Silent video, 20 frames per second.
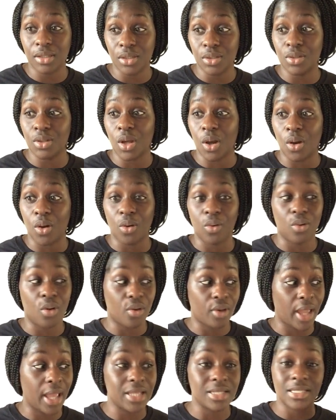you know,
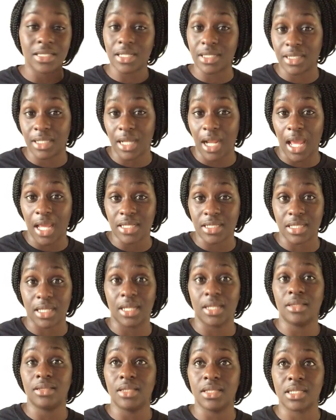okay, sixty days
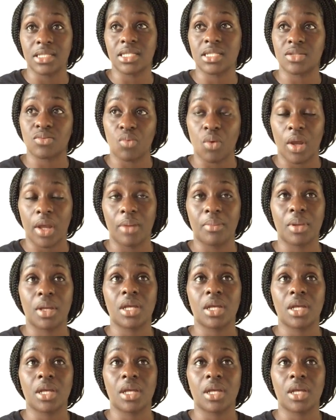in, this is what.